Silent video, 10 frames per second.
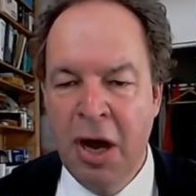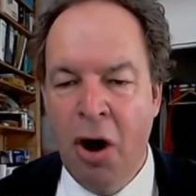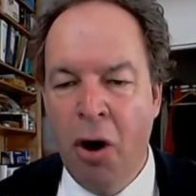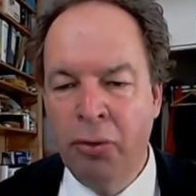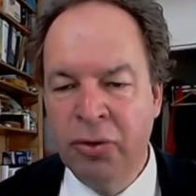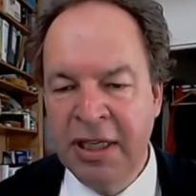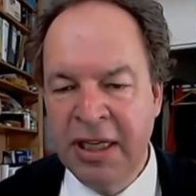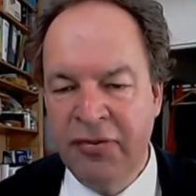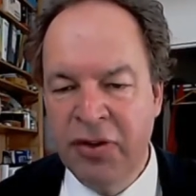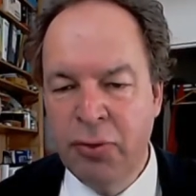Only
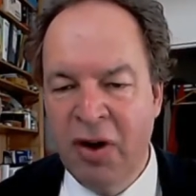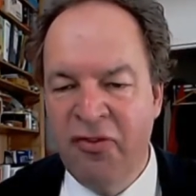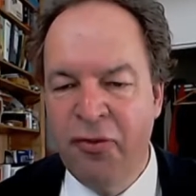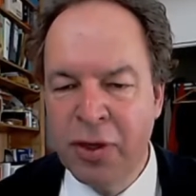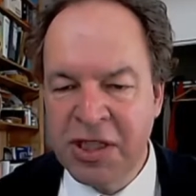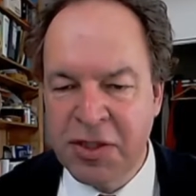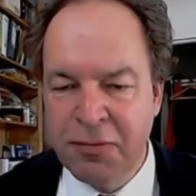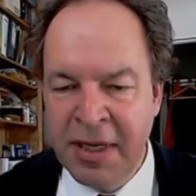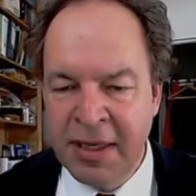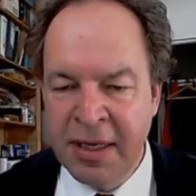if you do a full
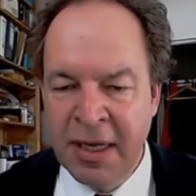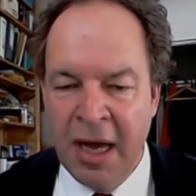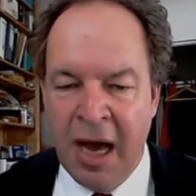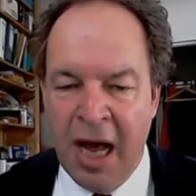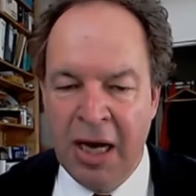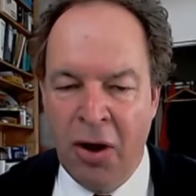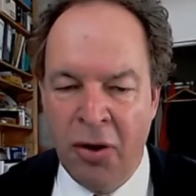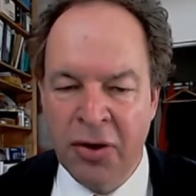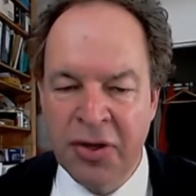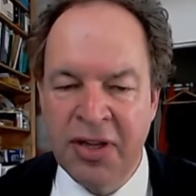swing
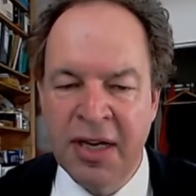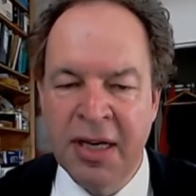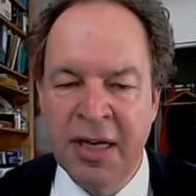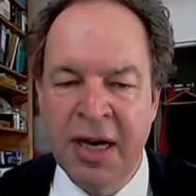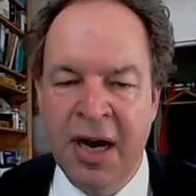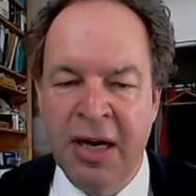along the